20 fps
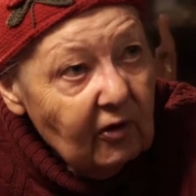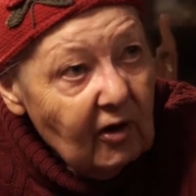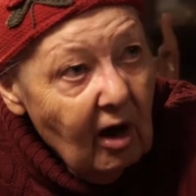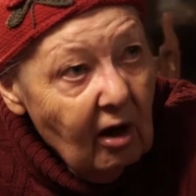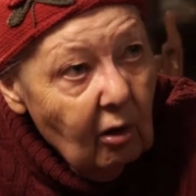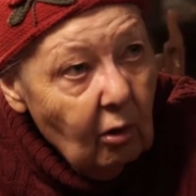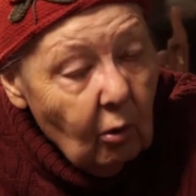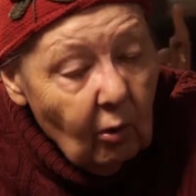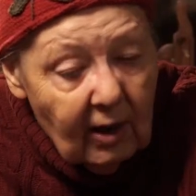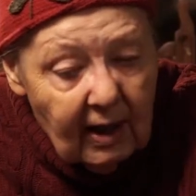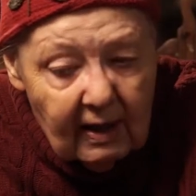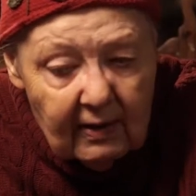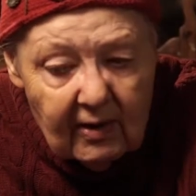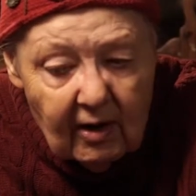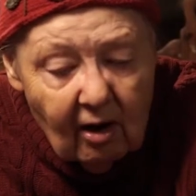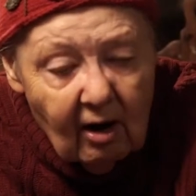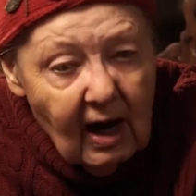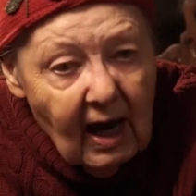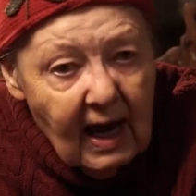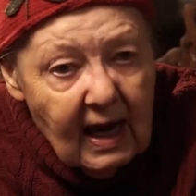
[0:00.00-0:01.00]
flow in
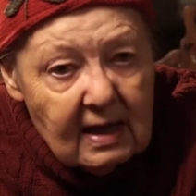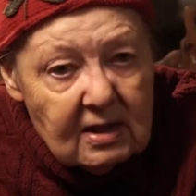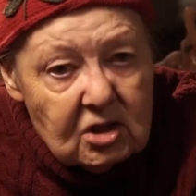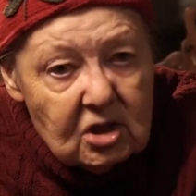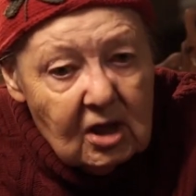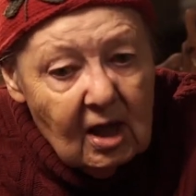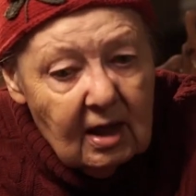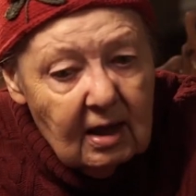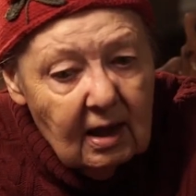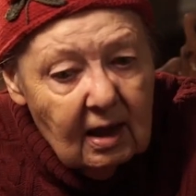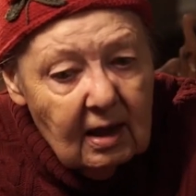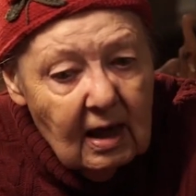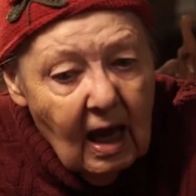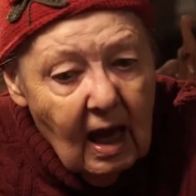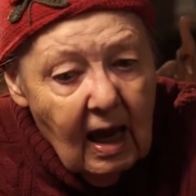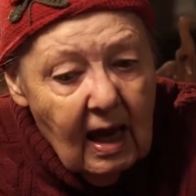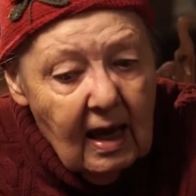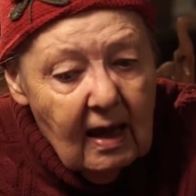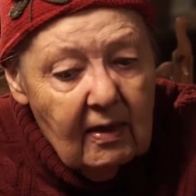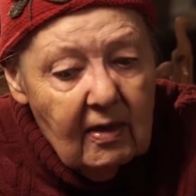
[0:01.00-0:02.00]
their hands, right.
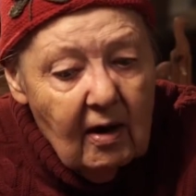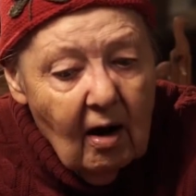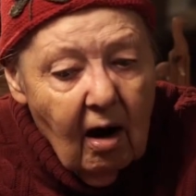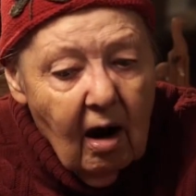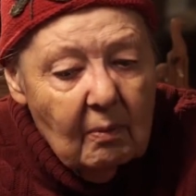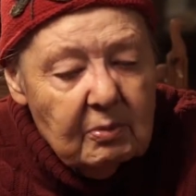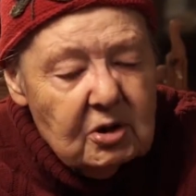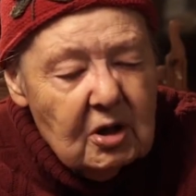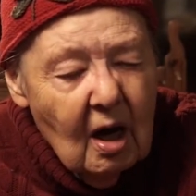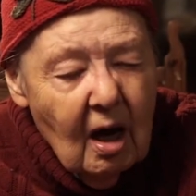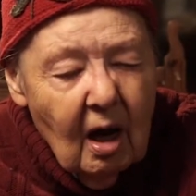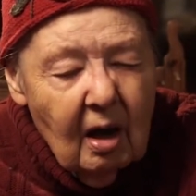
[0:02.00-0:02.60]
in, in their arms.